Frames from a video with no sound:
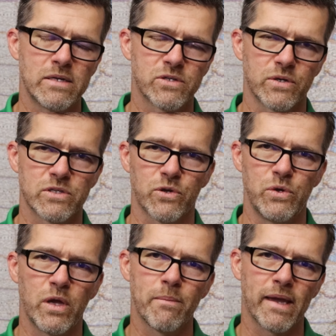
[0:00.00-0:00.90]
insurance so
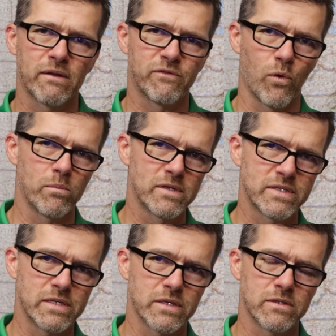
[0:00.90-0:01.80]
you can make informed
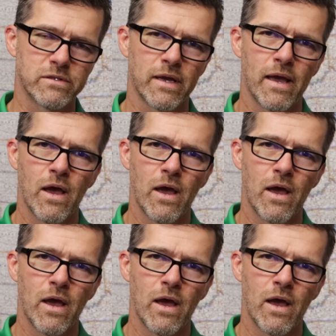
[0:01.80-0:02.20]
decisions